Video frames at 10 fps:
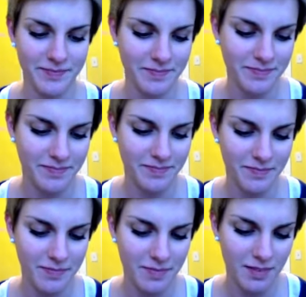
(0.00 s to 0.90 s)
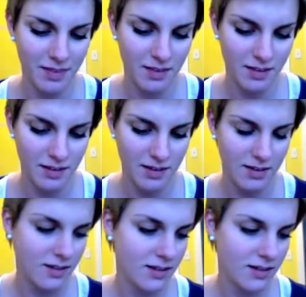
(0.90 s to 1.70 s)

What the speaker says: (silence)